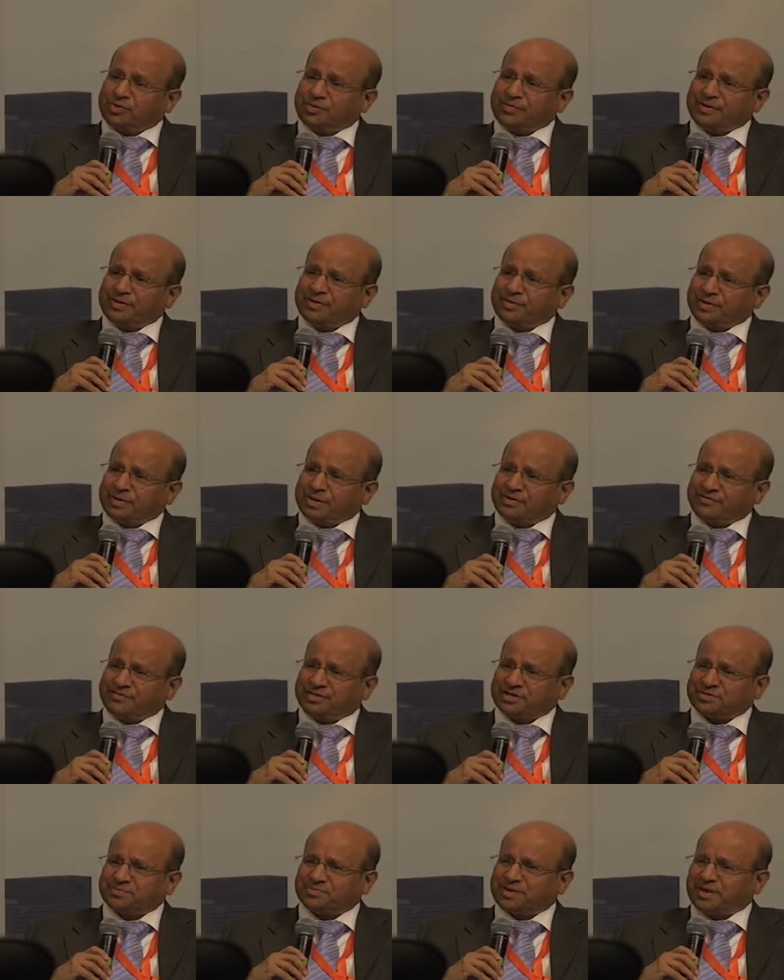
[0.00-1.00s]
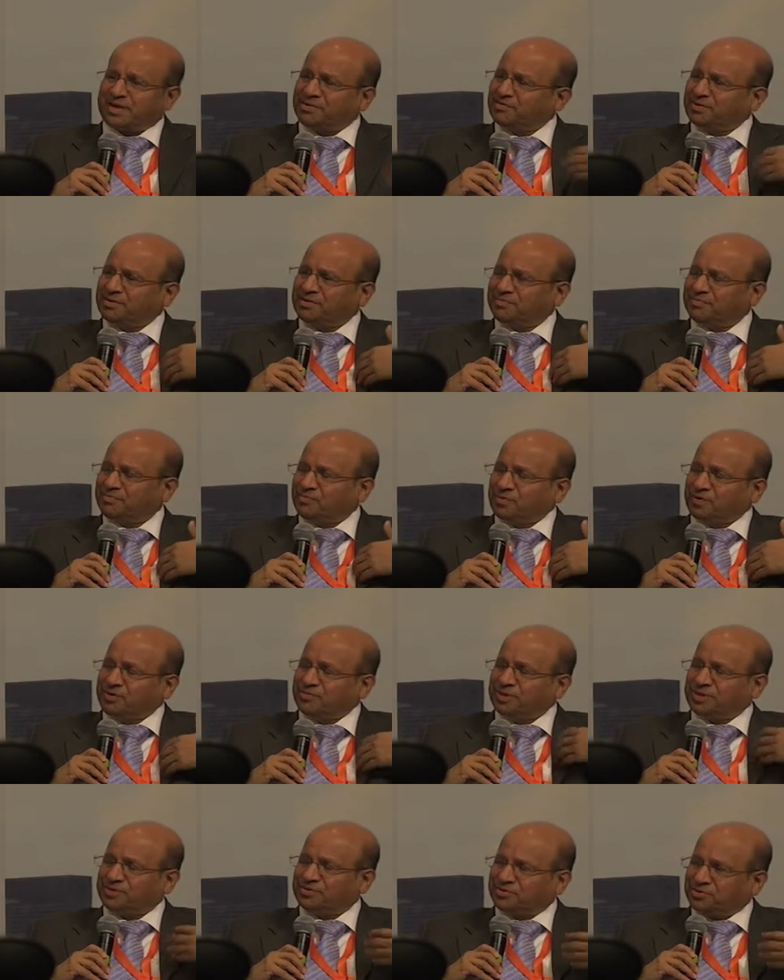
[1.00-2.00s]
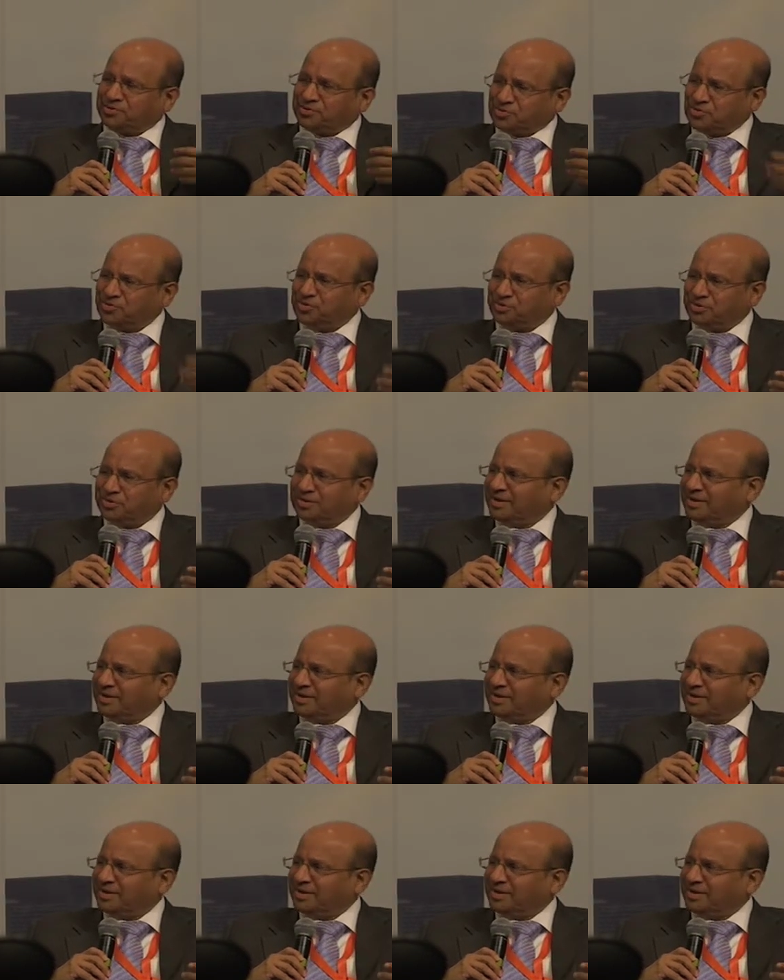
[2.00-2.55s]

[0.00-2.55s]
were doing investment, and we, we were two